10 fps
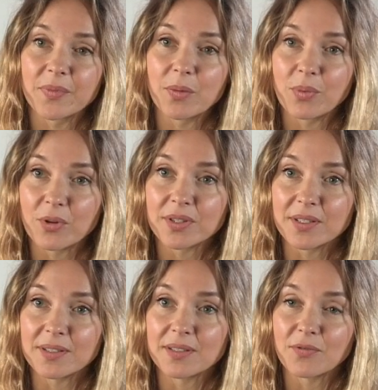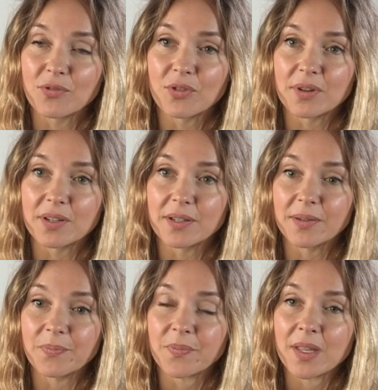important
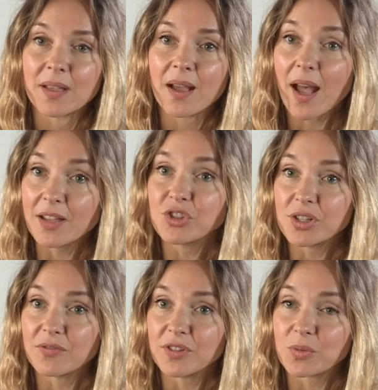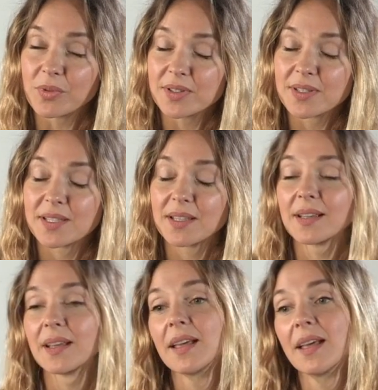for hygiene fish processing.